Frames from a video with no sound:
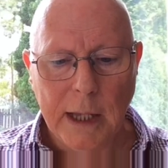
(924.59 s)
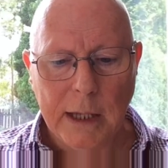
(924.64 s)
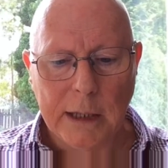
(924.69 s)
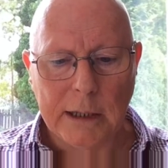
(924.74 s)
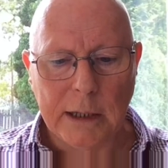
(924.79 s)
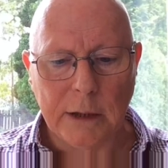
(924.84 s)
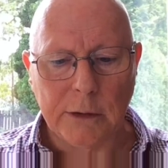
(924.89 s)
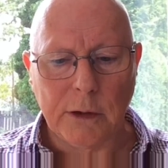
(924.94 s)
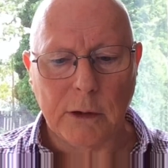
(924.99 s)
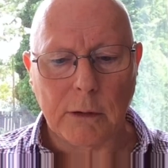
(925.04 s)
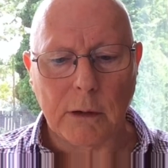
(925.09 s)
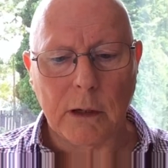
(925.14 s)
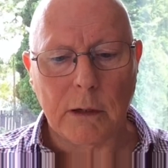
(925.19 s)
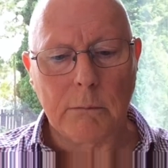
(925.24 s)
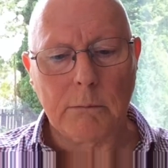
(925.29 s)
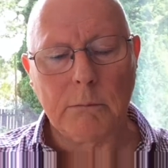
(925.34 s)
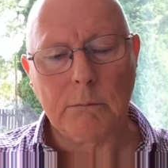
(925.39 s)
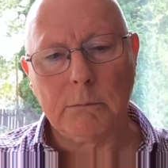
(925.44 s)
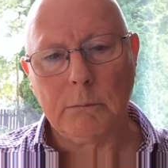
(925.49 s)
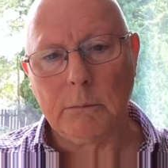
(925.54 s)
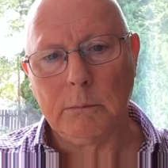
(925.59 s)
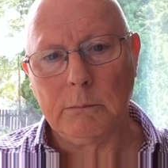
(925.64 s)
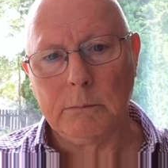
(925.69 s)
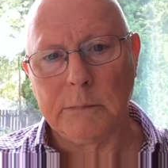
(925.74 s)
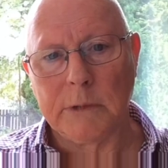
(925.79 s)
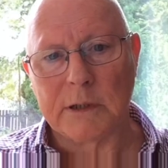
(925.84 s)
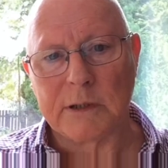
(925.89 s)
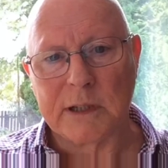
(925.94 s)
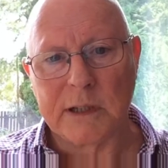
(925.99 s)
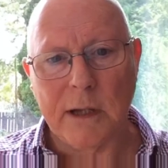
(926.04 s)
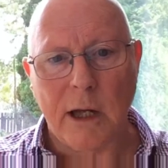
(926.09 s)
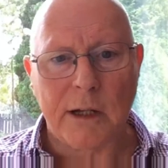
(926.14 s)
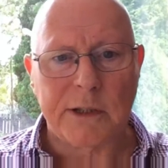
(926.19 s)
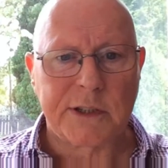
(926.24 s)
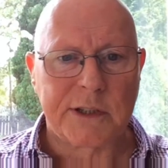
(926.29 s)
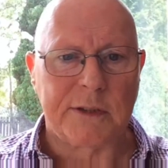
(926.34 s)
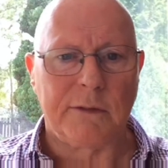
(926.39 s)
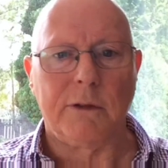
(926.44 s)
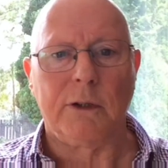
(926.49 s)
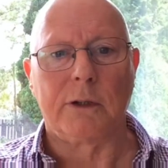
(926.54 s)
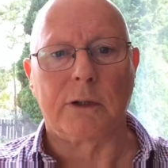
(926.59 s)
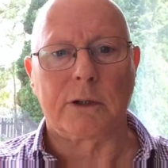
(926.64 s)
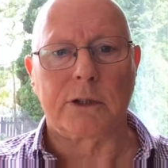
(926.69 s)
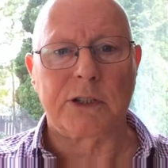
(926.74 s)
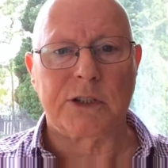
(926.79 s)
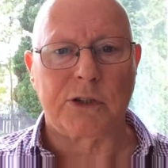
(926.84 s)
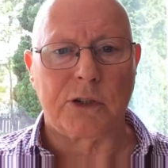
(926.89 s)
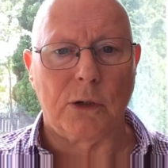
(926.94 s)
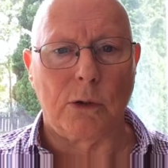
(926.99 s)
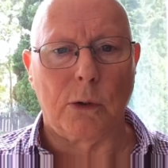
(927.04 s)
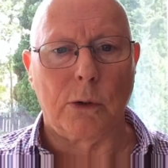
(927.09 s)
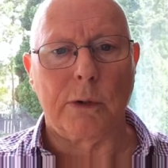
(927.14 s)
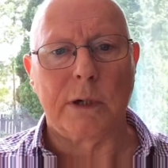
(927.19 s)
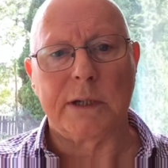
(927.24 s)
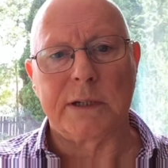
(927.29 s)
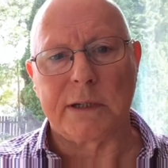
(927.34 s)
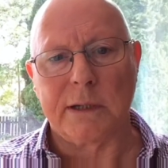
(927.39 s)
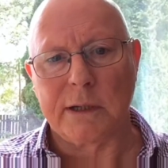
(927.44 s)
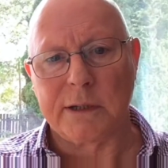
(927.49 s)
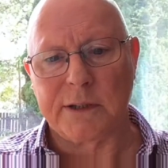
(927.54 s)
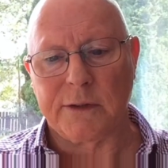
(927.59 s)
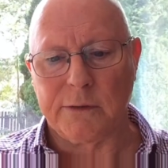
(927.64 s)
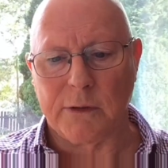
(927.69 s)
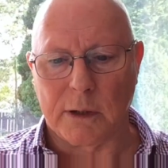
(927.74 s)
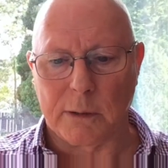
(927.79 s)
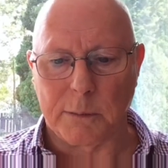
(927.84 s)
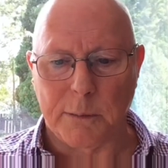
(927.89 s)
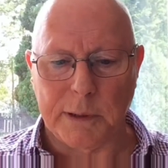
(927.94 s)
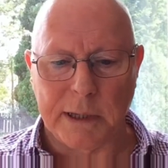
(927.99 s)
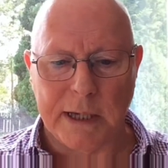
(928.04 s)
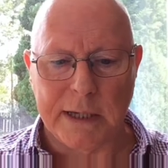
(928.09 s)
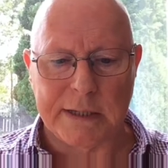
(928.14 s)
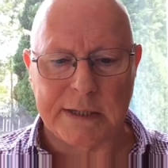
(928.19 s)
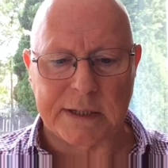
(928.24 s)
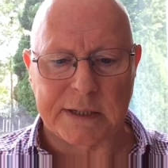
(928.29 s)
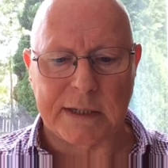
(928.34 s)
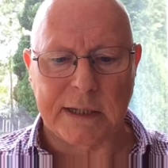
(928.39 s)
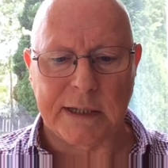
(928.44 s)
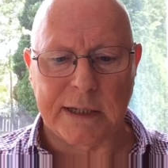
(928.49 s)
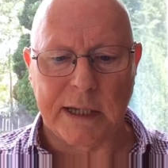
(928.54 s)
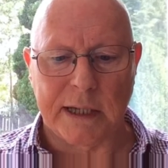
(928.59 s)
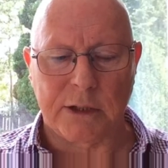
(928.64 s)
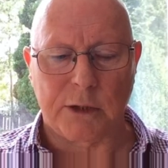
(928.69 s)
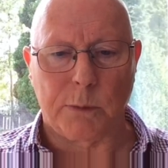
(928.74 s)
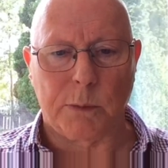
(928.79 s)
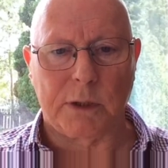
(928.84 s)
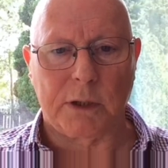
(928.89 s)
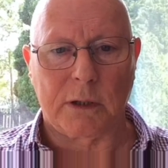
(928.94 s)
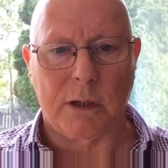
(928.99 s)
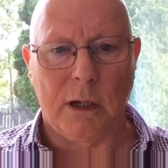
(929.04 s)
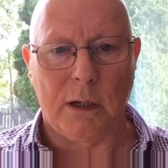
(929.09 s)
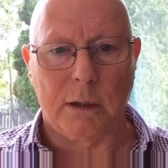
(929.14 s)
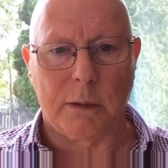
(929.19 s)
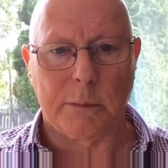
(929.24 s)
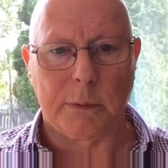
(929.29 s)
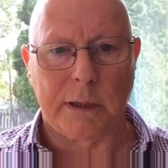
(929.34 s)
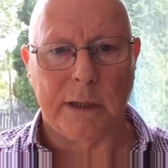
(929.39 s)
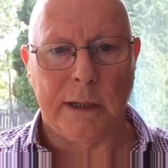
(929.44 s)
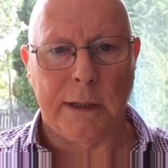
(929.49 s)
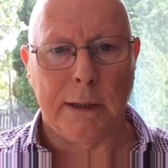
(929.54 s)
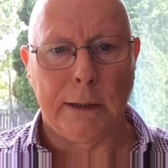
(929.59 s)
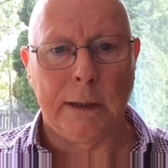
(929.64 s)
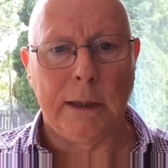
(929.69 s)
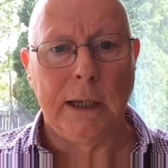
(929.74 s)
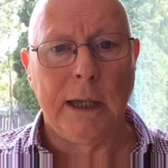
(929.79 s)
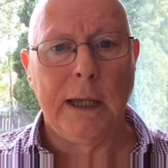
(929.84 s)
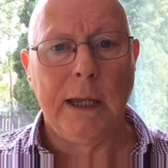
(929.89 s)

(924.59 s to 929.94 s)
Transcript: Now there's lots of other stories and lots of other places connected with Cholmcille